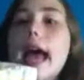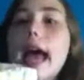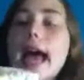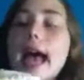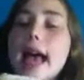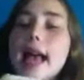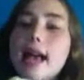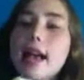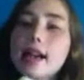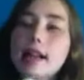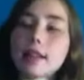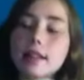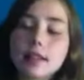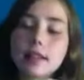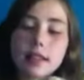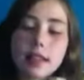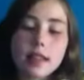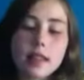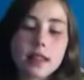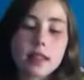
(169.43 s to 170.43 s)
And
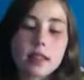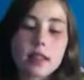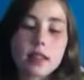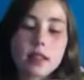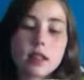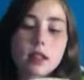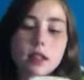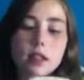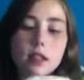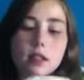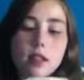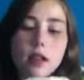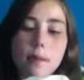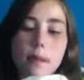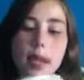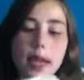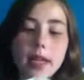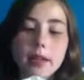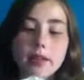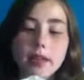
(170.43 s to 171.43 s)
it's
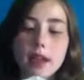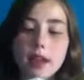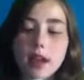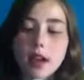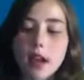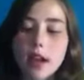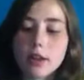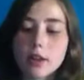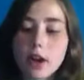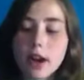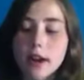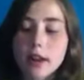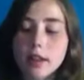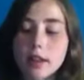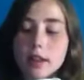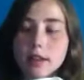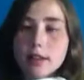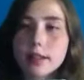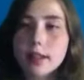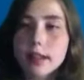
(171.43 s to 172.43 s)
amazing. I tried it
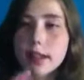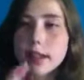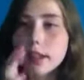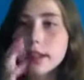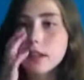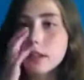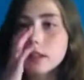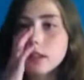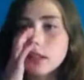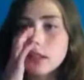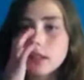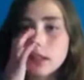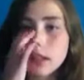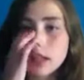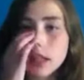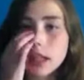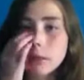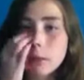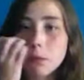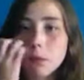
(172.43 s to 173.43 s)
last night because I
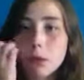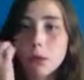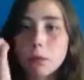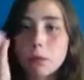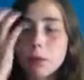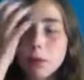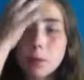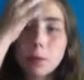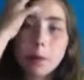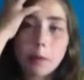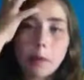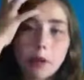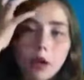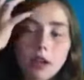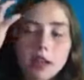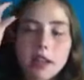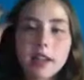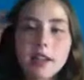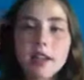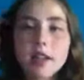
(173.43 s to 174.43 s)
came home from a
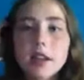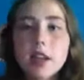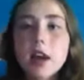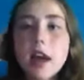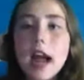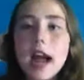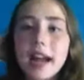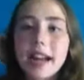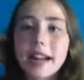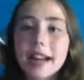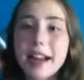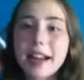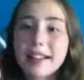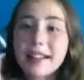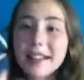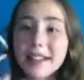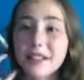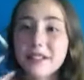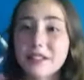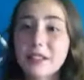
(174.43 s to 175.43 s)
party. And I had
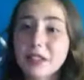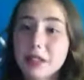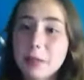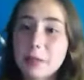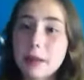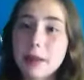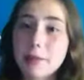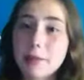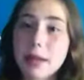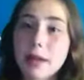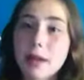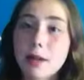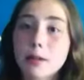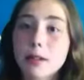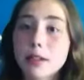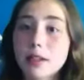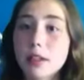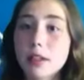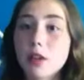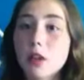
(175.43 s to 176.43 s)
like really bad makeup
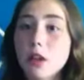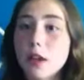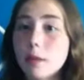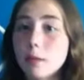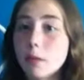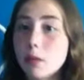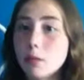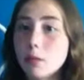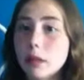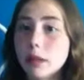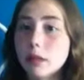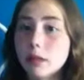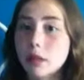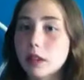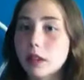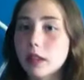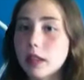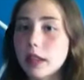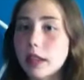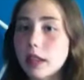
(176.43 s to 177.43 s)
because I came home like really
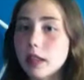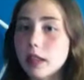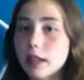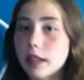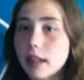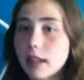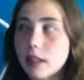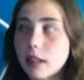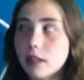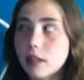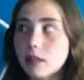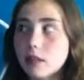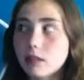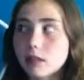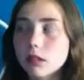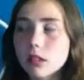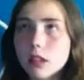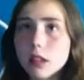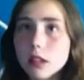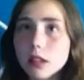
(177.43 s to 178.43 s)
late, like at
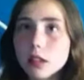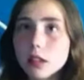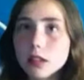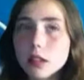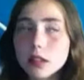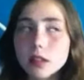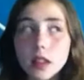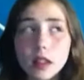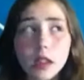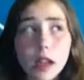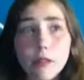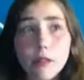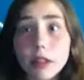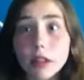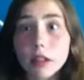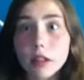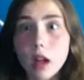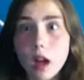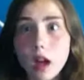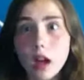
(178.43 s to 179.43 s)
like 11
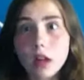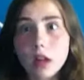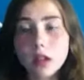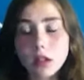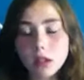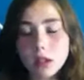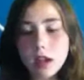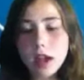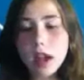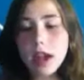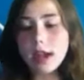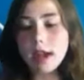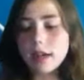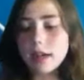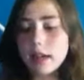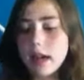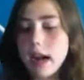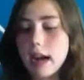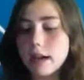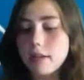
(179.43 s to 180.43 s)
o'clock and
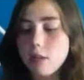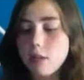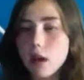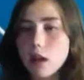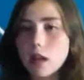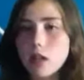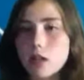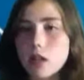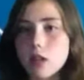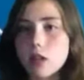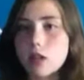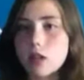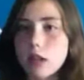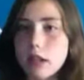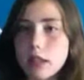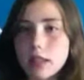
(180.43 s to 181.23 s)
I wanted to just like